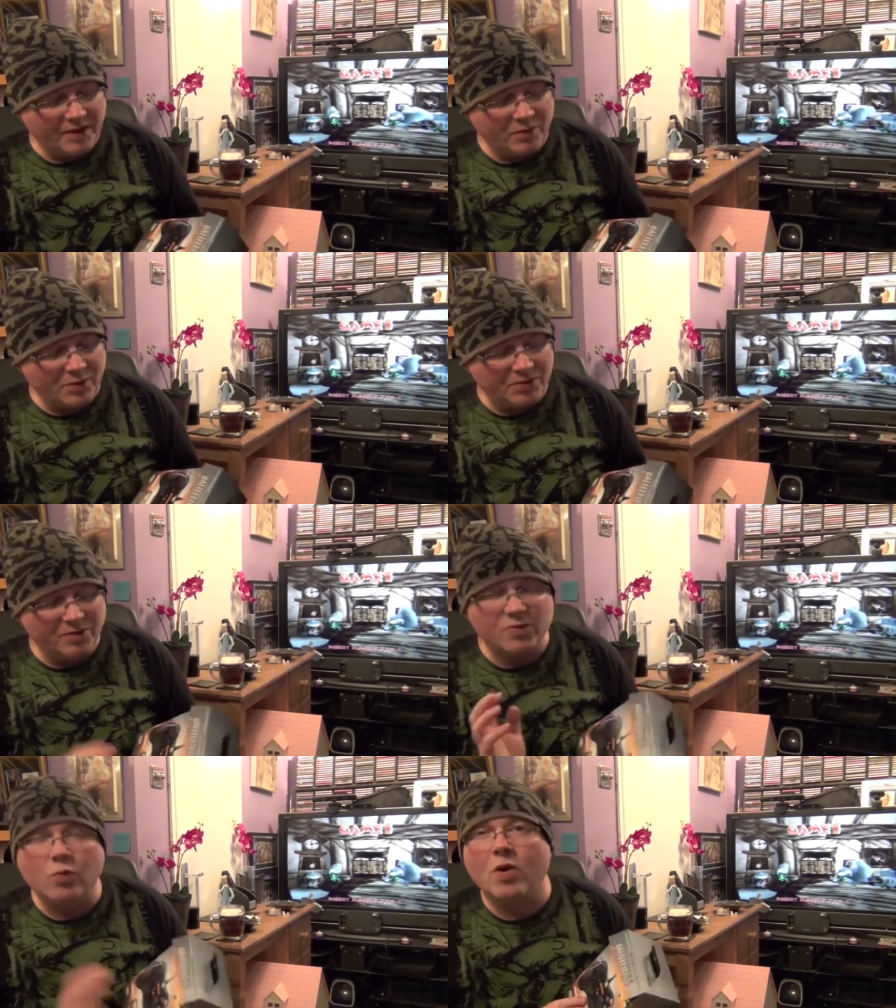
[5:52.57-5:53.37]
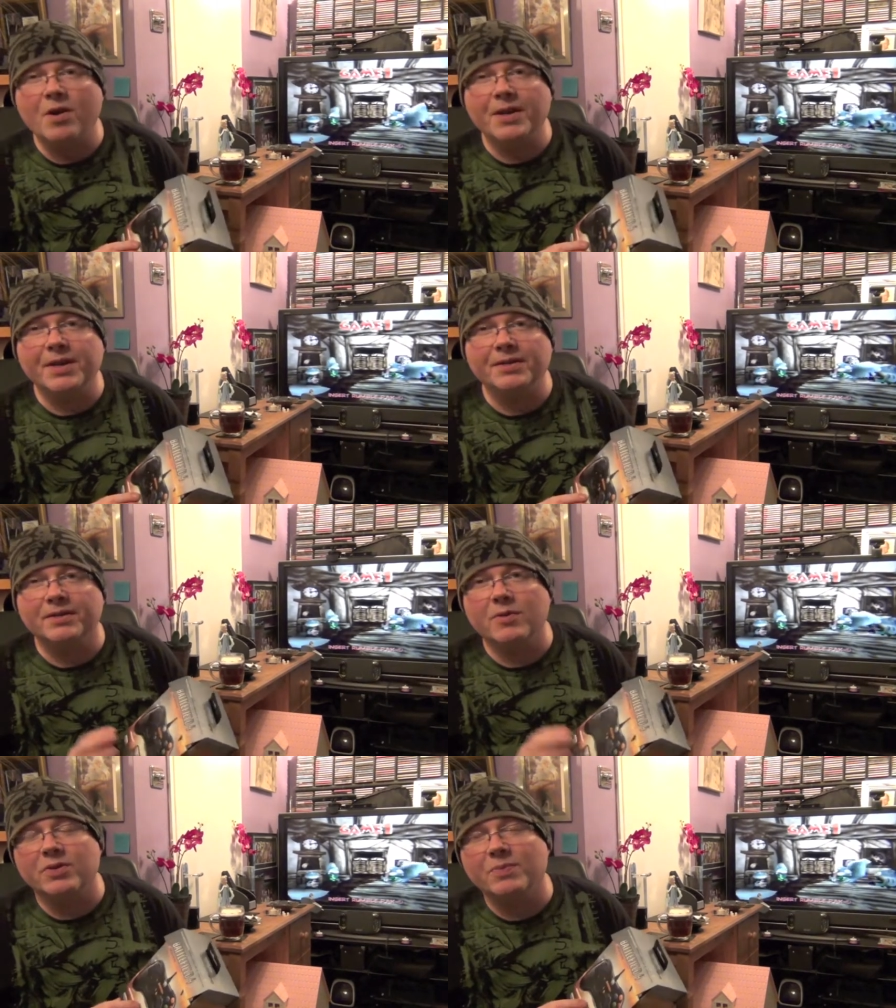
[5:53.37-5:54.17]
It's wired,
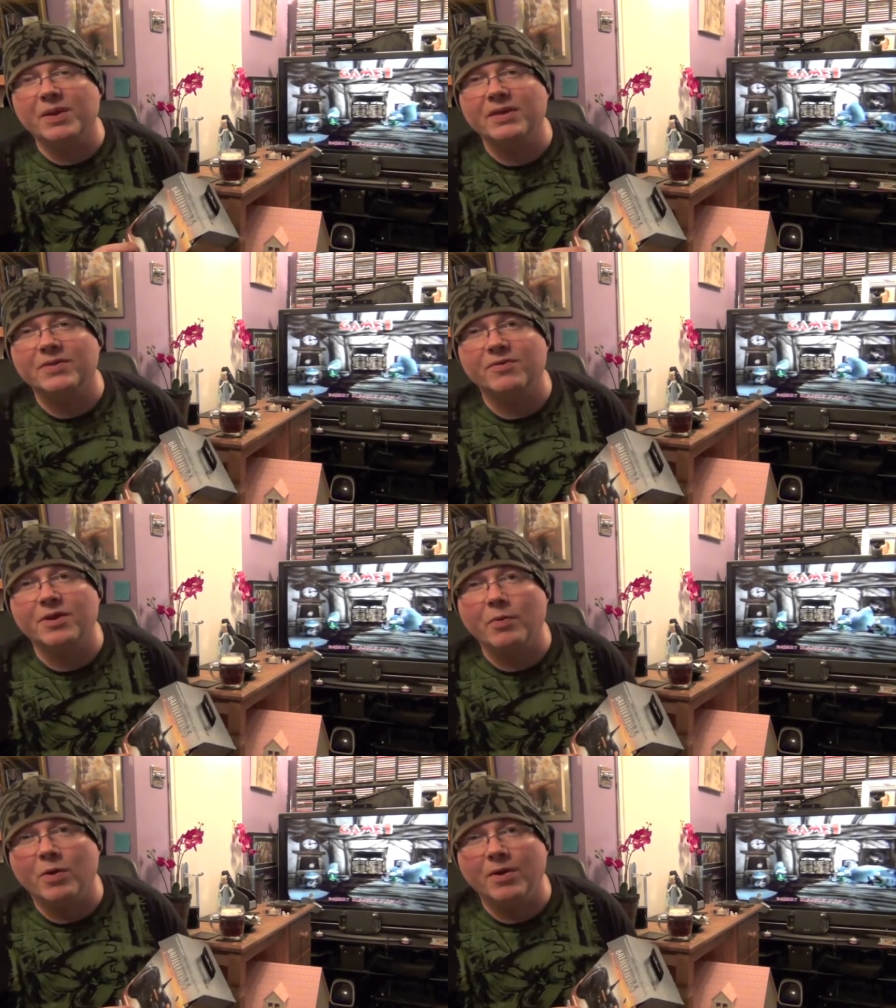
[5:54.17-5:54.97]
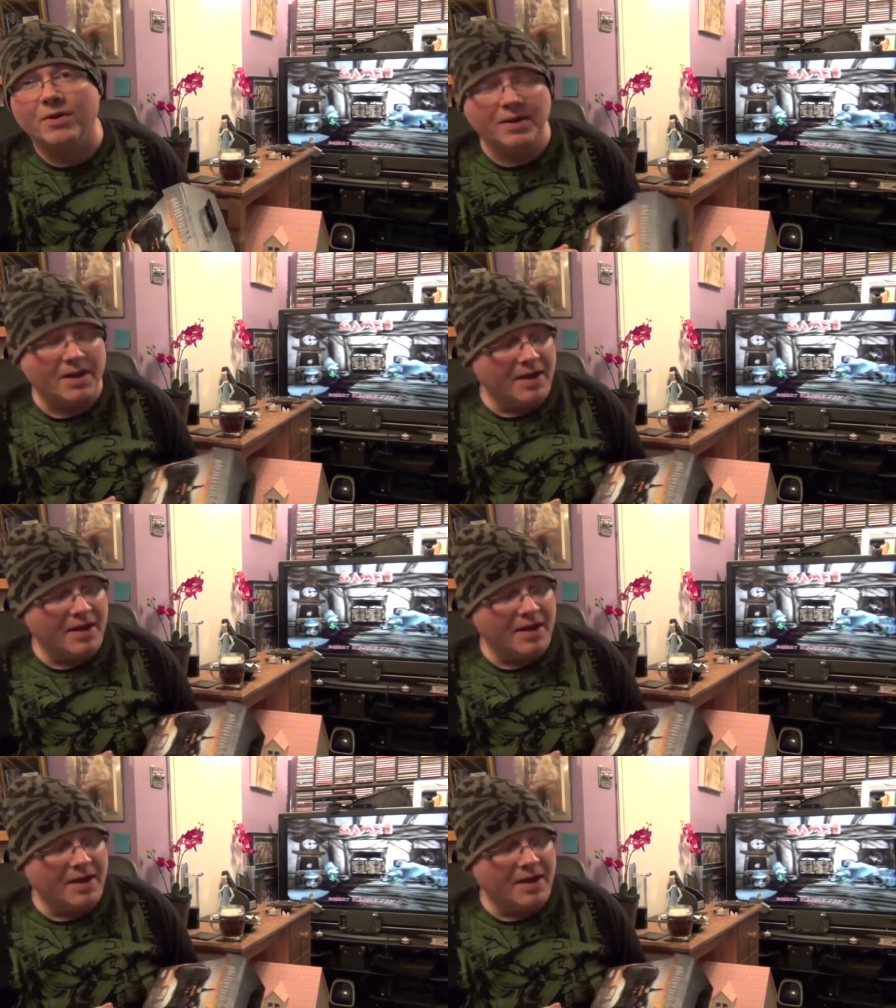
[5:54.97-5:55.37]
so it's a PS3 one,